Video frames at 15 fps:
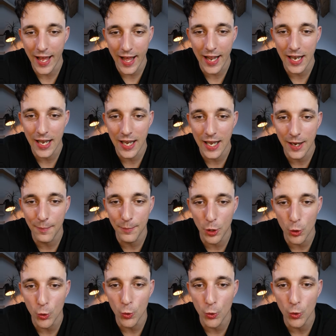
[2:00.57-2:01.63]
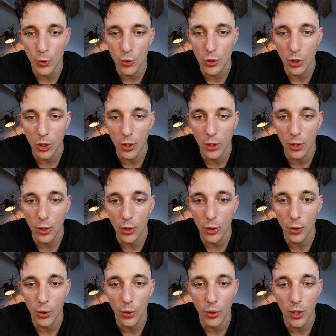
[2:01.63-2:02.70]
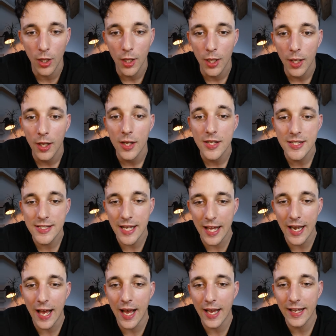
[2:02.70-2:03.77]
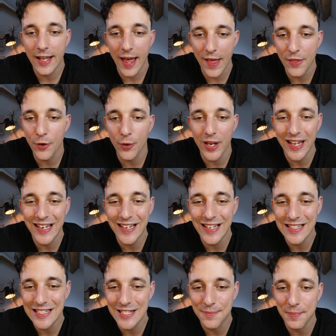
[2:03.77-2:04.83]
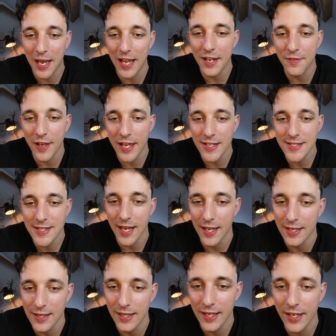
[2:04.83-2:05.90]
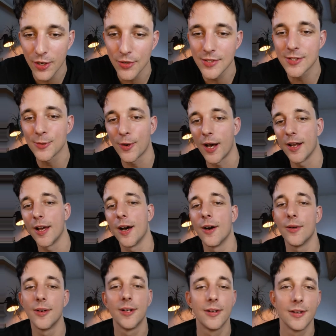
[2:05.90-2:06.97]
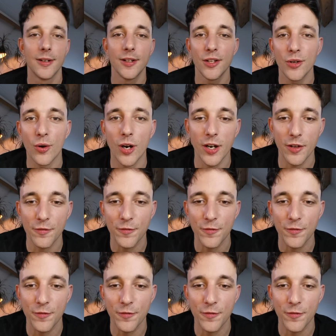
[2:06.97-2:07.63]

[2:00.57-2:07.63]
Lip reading: El Blue, Cole, Sella, Catherine, a Smiley Face, A Little Swallow. You are the